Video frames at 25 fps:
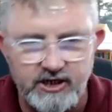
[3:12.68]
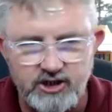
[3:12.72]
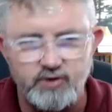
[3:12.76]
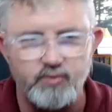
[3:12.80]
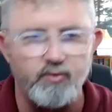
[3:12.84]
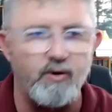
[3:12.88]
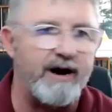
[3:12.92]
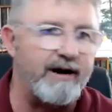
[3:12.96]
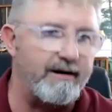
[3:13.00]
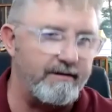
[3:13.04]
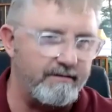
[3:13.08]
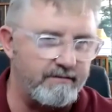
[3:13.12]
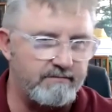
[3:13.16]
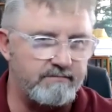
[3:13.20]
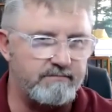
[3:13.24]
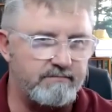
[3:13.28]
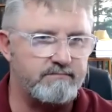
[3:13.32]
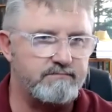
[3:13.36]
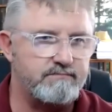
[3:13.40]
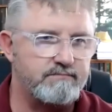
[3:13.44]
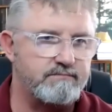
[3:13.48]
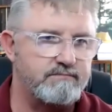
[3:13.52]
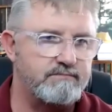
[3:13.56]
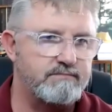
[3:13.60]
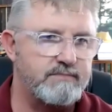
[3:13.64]
as one.
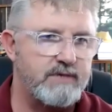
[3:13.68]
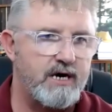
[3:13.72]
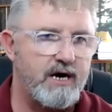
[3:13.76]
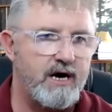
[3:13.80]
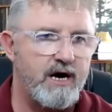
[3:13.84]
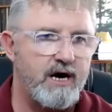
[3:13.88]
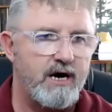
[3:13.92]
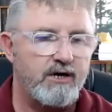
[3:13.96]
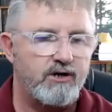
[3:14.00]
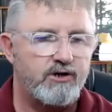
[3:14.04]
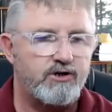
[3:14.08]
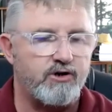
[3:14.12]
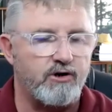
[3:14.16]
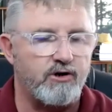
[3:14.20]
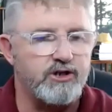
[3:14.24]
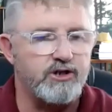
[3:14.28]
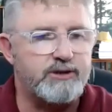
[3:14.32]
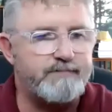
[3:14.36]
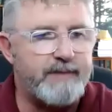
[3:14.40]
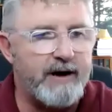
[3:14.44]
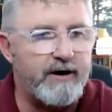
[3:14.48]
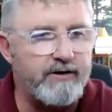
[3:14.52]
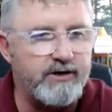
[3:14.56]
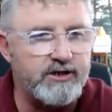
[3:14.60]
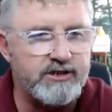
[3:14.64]
Hmm.
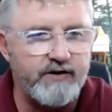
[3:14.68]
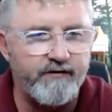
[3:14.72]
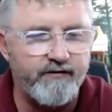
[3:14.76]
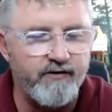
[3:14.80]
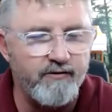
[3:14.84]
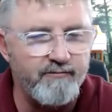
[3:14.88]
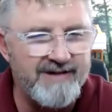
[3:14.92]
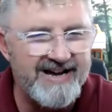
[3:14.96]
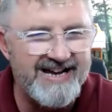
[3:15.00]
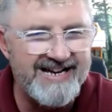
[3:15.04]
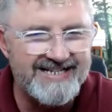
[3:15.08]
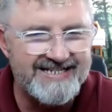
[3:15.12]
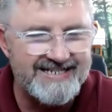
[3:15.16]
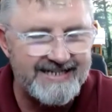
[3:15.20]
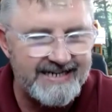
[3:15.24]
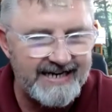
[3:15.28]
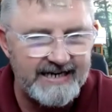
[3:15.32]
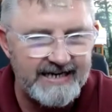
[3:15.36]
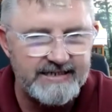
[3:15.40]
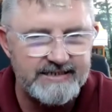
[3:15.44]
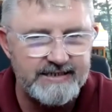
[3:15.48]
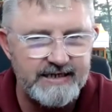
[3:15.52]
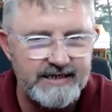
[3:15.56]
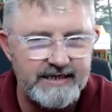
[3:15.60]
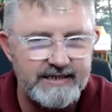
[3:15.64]
Transparency for me is
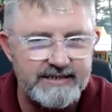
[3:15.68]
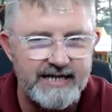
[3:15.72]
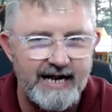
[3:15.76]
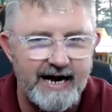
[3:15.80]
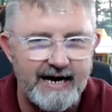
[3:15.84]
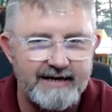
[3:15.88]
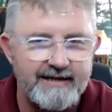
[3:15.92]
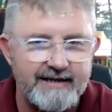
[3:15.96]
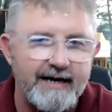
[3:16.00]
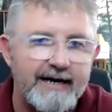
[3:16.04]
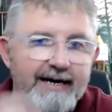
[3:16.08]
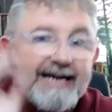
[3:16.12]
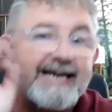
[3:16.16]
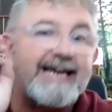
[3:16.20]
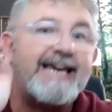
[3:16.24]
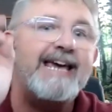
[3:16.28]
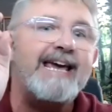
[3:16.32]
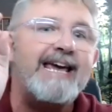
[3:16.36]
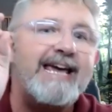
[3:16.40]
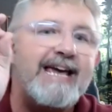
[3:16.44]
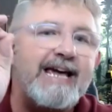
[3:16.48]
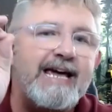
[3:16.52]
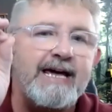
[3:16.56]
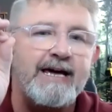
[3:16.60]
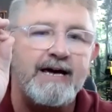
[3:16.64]
is is like the
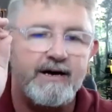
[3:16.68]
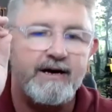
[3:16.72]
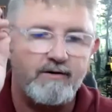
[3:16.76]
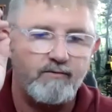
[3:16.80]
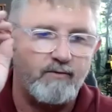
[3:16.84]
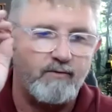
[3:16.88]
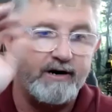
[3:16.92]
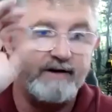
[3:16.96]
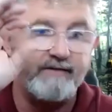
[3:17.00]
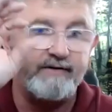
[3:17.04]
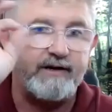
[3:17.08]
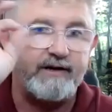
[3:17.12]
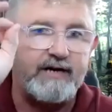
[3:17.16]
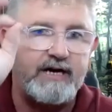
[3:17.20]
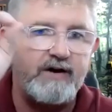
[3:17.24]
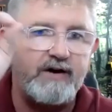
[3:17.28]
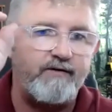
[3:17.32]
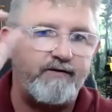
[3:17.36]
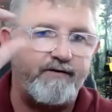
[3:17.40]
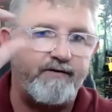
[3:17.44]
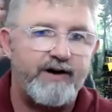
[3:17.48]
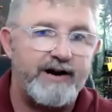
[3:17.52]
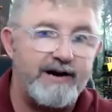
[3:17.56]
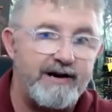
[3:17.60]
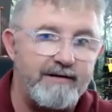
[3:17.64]
key one of the key
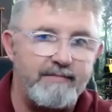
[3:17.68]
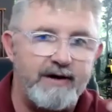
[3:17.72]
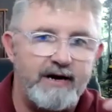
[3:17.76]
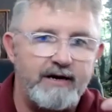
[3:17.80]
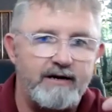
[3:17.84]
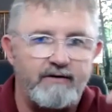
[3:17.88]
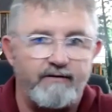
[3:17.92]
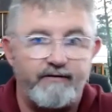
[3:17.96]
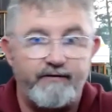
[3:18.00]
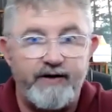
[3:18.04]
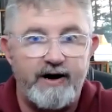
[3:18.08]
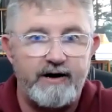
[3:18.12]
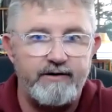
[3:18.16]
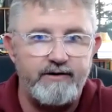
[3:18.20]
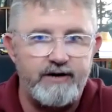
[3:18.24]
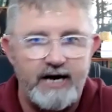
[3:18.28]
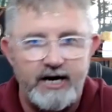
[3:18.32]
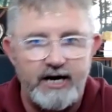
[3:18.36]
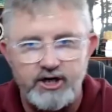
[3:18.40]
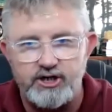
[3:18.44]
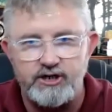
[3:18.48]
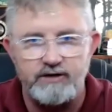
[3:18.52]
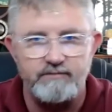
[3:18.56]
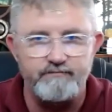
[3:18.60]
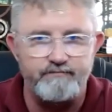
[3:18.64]
fundamental
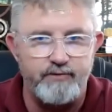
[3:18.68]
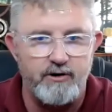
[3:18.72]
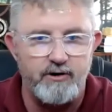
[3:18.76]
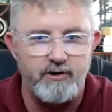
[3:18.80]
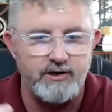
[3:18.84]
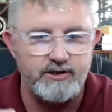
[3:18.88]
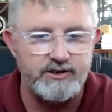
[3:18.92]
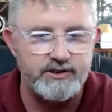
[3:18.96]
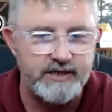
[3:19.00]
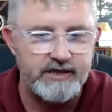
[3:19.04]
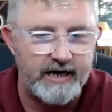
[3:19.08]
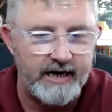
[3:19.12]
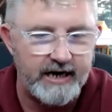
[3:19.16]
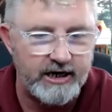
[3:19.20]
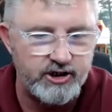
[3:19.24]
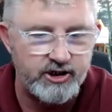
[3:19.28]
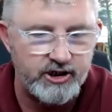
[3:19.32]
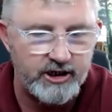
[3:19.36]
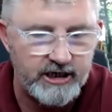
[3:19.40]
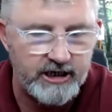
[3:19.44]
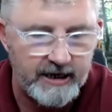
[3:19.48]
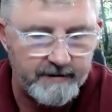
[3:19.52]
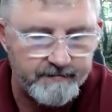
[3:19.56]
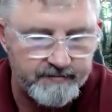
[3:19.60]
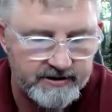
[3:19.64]
foundation parts that actually
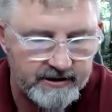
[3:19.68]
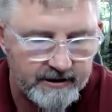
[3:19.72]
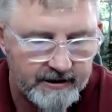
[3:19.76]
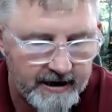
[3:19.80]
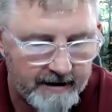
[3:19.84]
keeps the